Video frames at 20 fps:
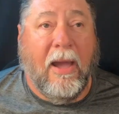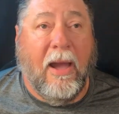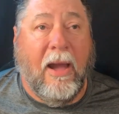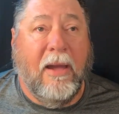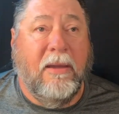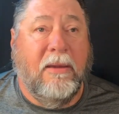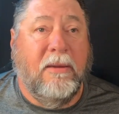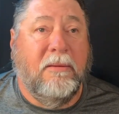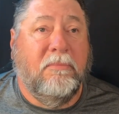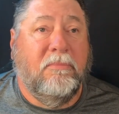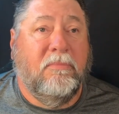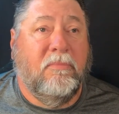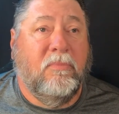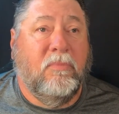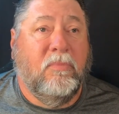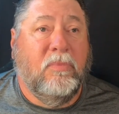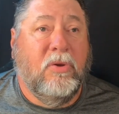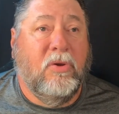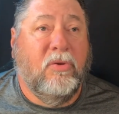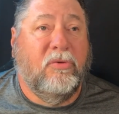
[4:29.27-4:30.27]
I
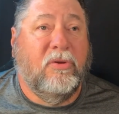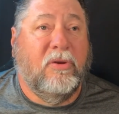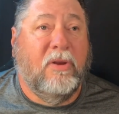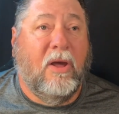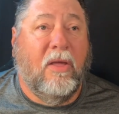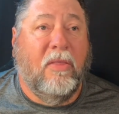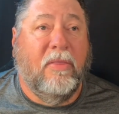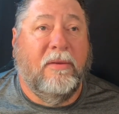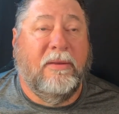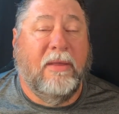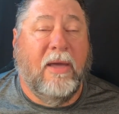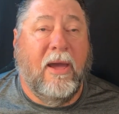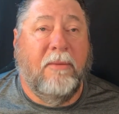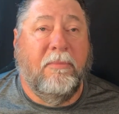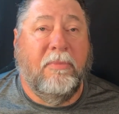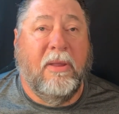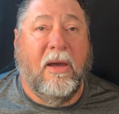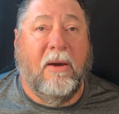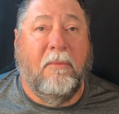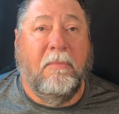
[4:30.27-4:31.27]
use it all the
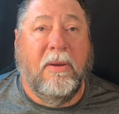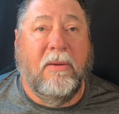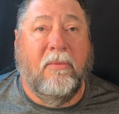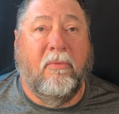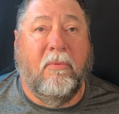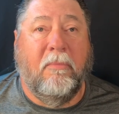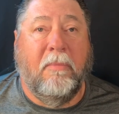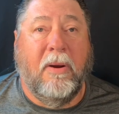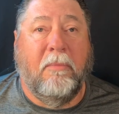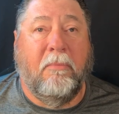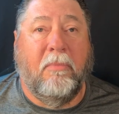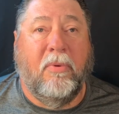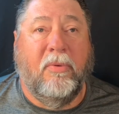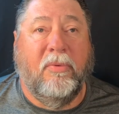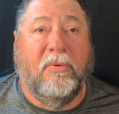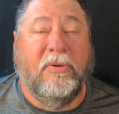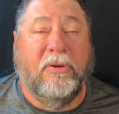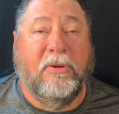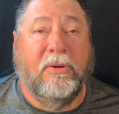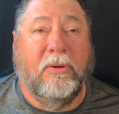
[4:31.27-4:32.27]
time to help me
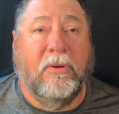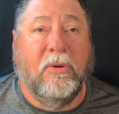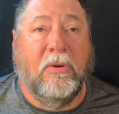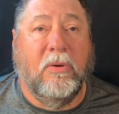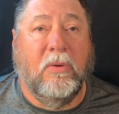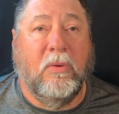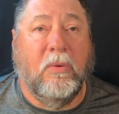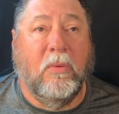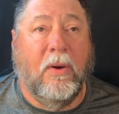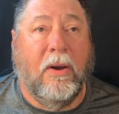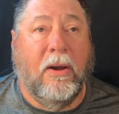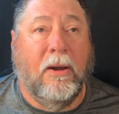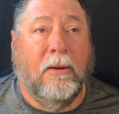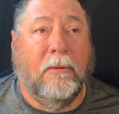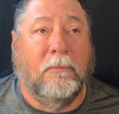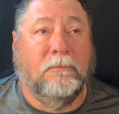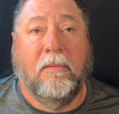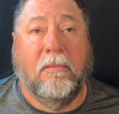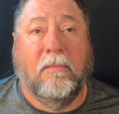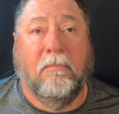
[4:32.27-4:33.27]
remember to
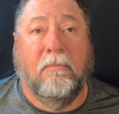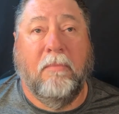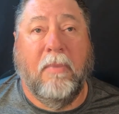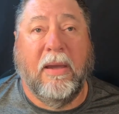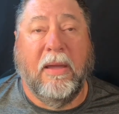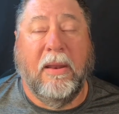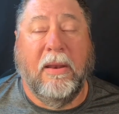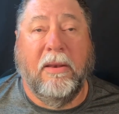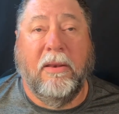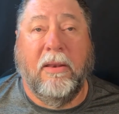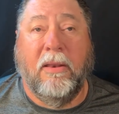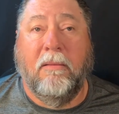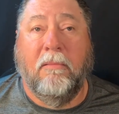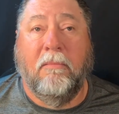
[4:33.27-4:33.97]
uh, make it a,